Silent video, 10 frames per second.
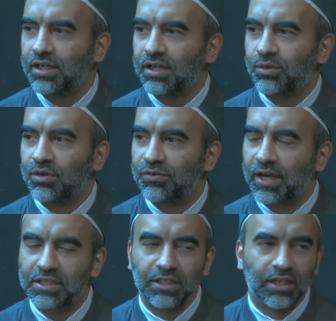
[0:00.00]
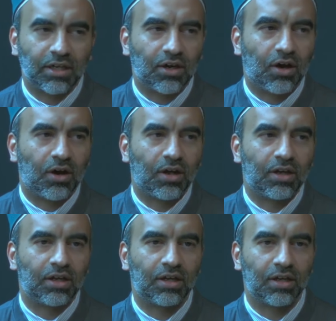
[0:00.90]
reflecting
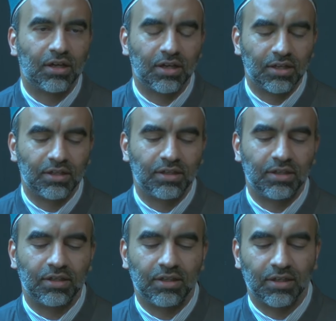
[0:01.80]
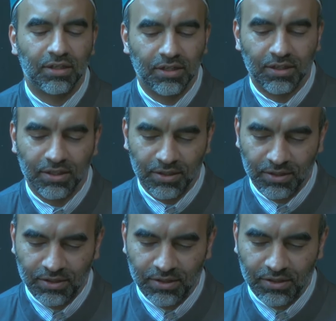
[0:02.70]
on the
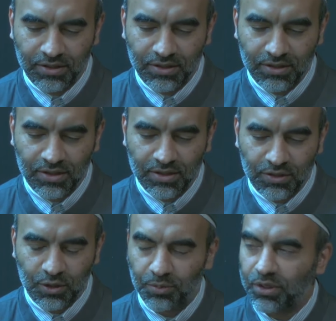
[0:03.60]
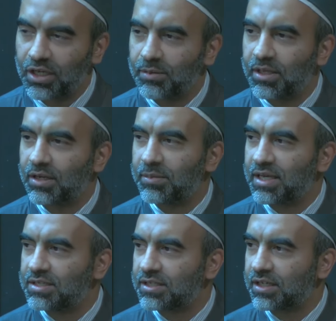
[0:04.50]
supreme and
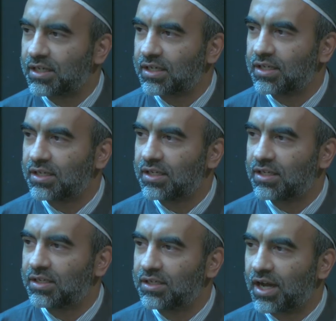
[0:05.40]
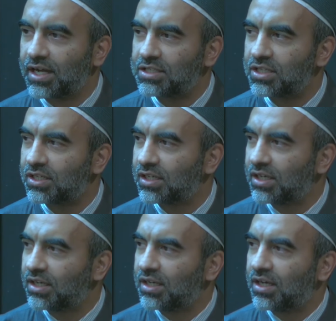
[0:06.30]
amazing night
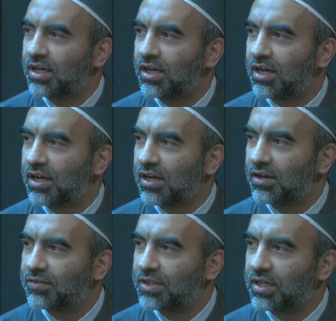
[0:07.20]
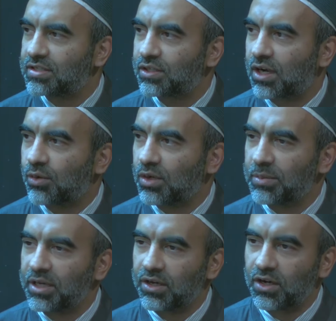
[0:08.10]
of the Isra wal
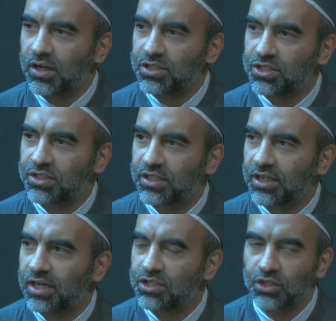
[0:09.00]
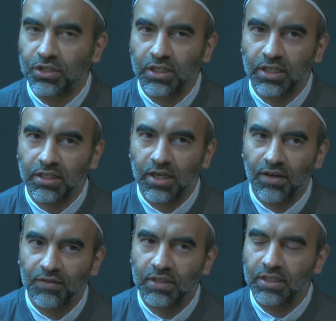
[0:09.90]
Mi'raj, the night journey and the
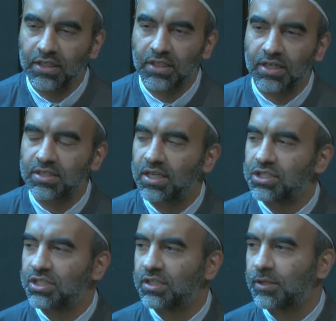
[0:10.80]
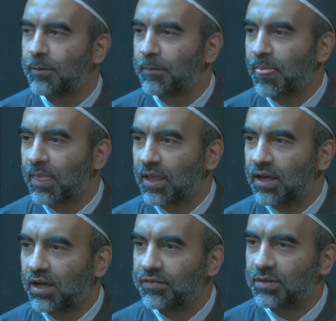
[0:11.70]
heavenly ascension
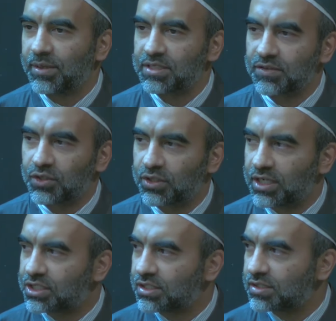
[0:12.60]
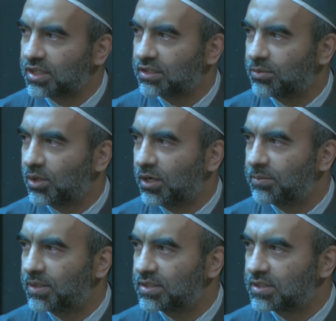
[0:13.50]
of the best of creation, Sayyidina
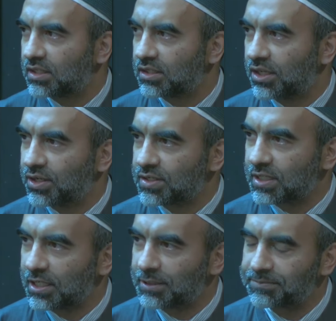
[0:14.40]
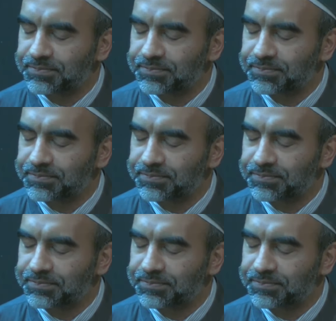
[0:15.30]
Muhammad sallallahu alayhi wasallam.